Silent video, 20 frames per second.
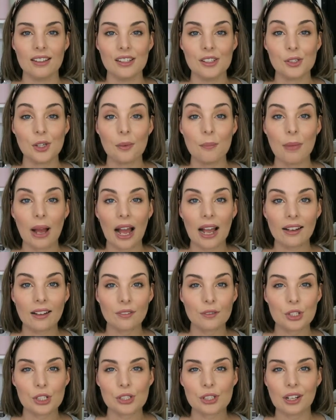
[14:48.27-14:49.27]
So I'm back.
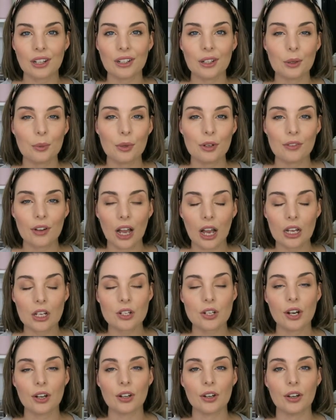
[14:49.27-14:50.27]
I've just done a little bit of
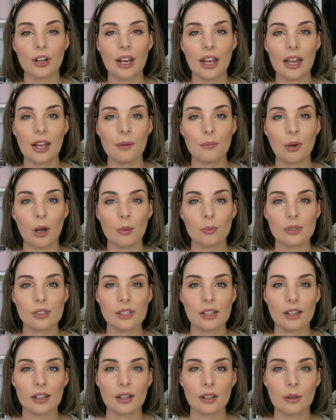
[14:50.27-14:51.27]
eyeshadow and popped
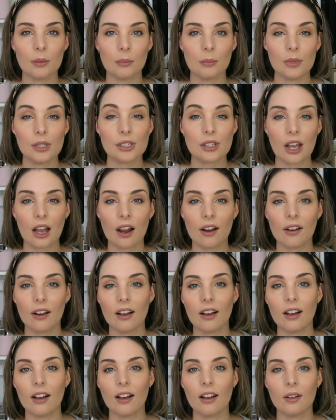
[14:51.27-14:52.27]
some
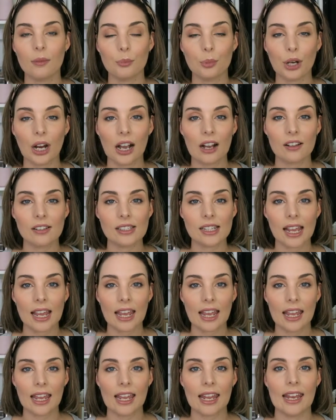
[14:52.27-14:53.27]
mascara, brows
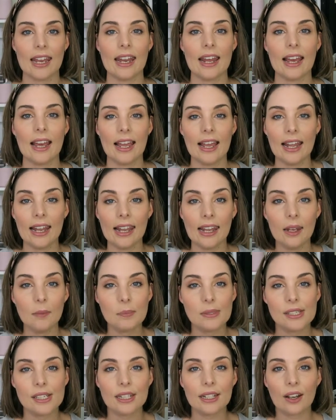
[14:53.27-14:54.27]
and a
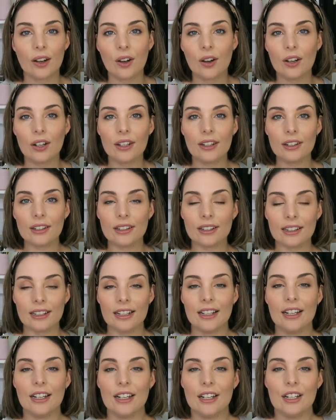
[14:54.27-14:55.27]
lipstick on.
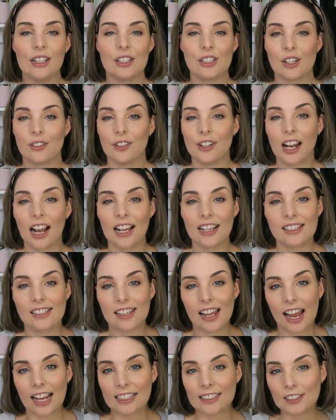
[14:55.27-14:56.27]
So So if you guys
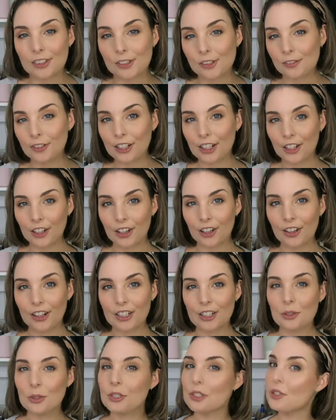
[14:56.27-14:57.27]
liked this video and
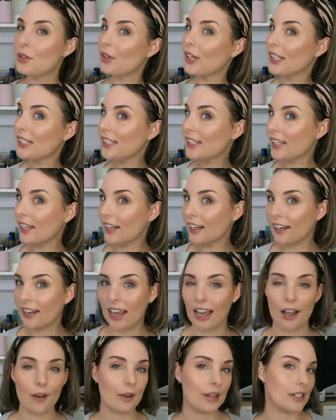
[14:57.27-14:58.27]
you enjoyed seeing
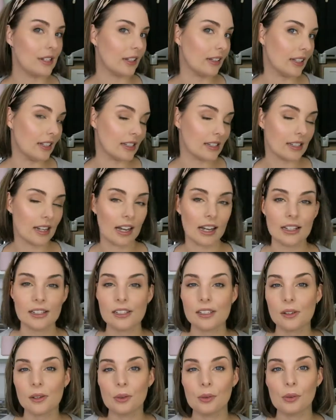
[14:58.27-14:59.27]
how I did this nice
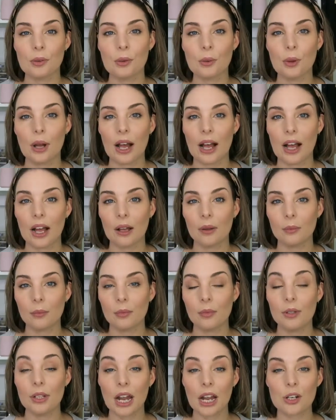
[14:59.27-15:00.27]
little
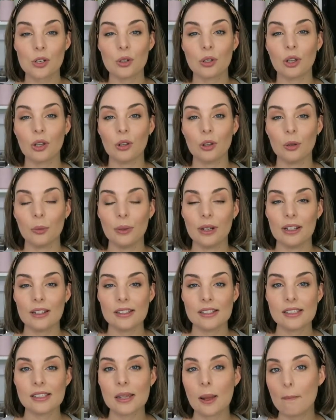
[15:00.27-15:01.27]
natural
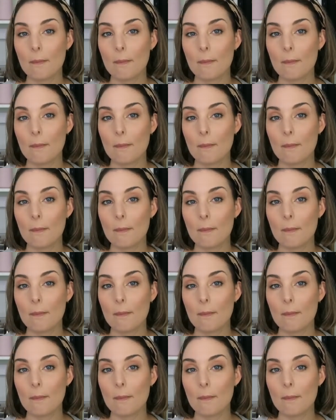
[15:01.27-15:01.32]
luminous